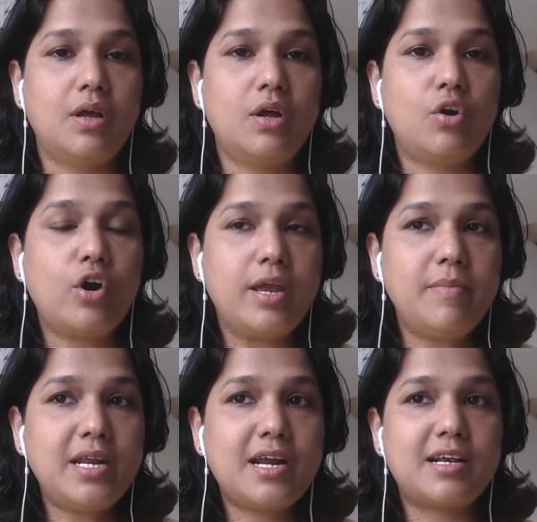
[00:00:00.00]
Now,
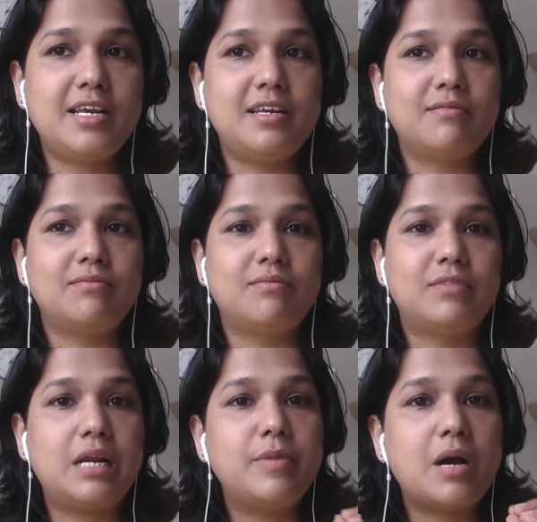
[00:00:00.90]
immediately
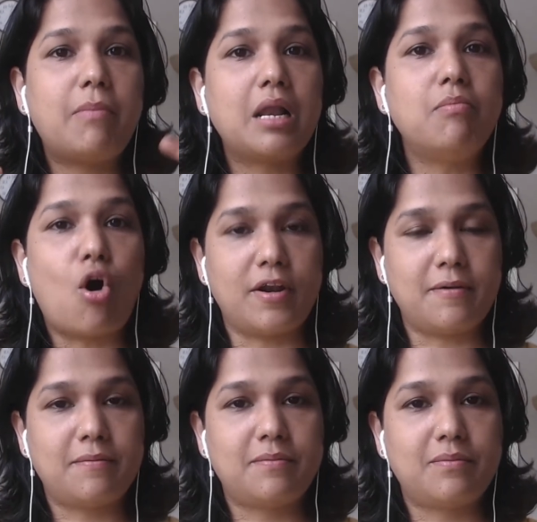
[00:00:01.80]
there'll be a bulb on.
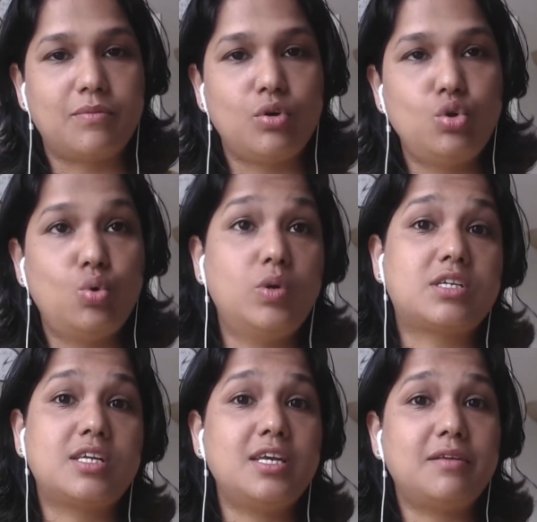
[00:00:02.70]
You will
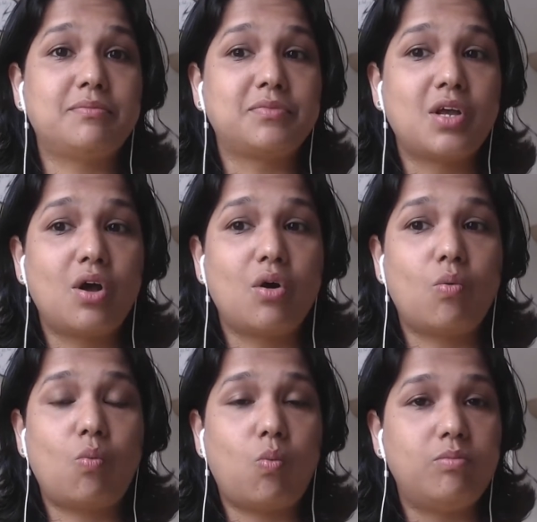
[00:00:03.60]
see
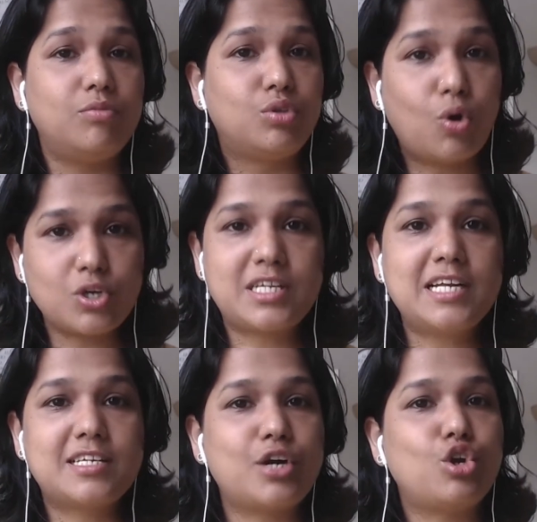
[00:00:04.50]
those things
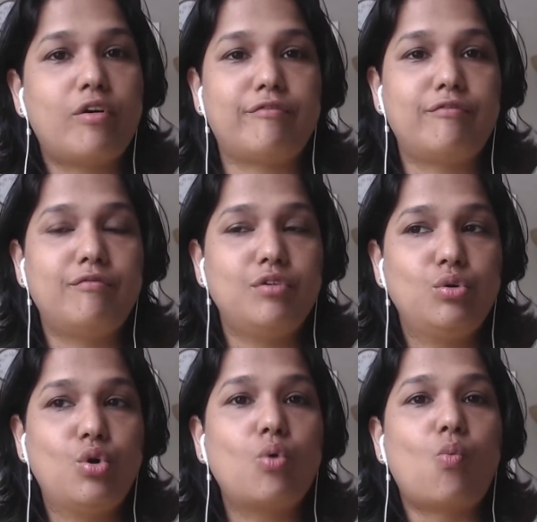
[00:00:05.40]
that you
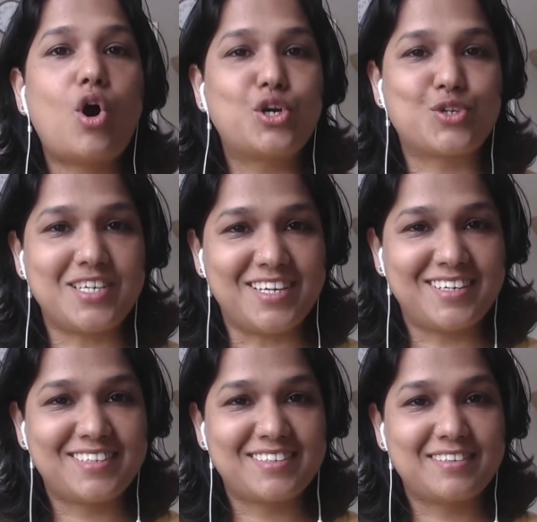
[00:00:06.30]
don't want to see.
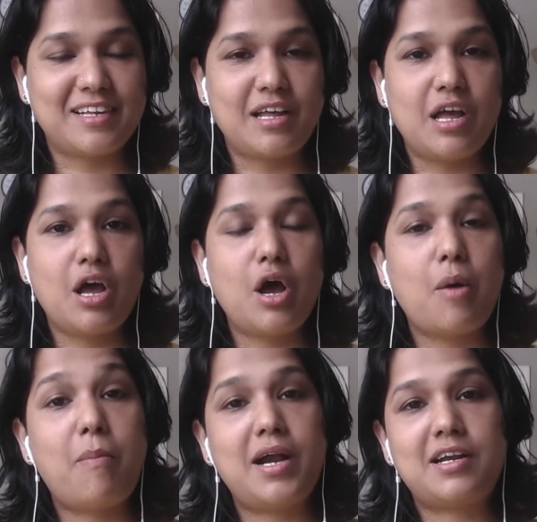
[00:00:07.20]

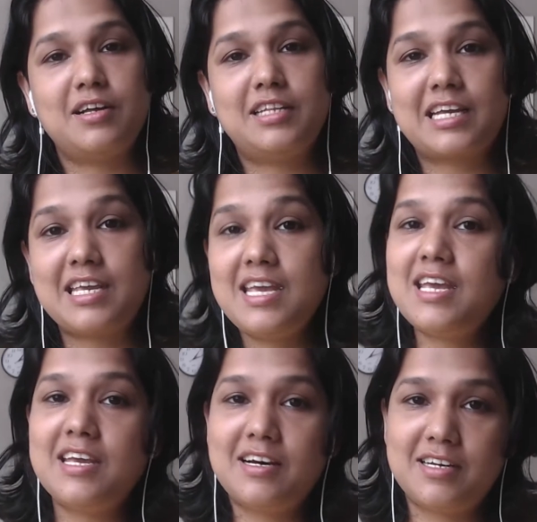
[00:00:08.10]
But the key
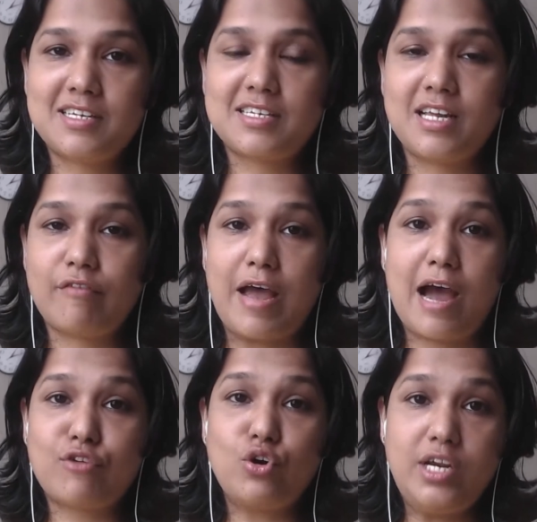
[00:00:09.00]
here is, if I have
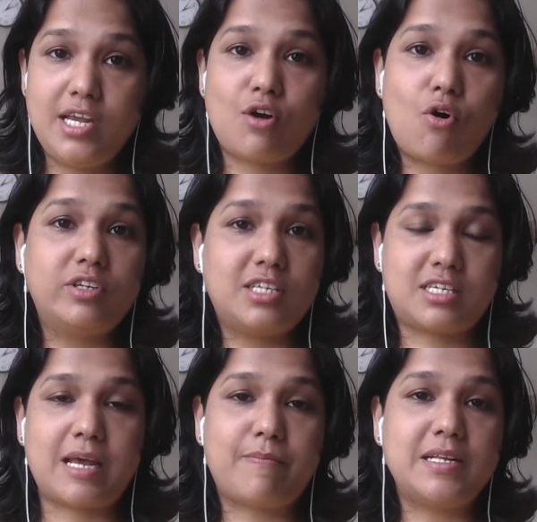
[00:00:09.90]
to decode this
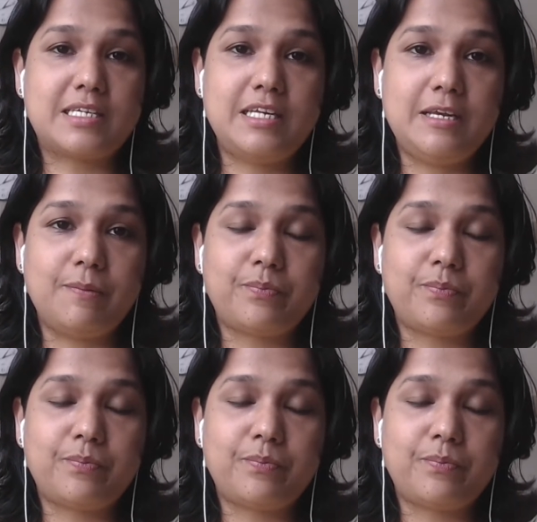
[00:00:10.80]
step and see,